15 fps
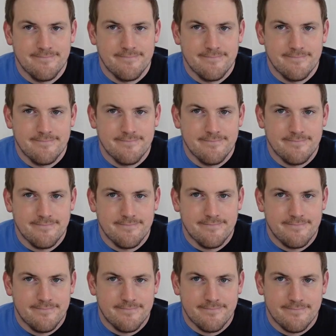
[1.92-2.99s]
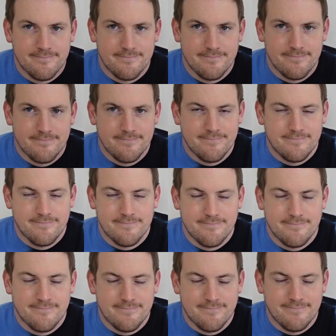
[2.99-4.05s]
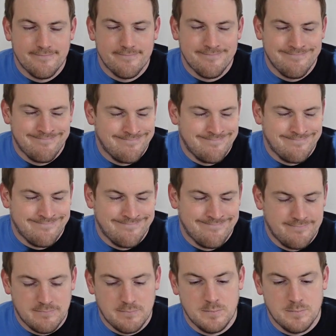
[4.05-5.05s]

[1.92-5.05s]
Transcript: This person isn't speaking.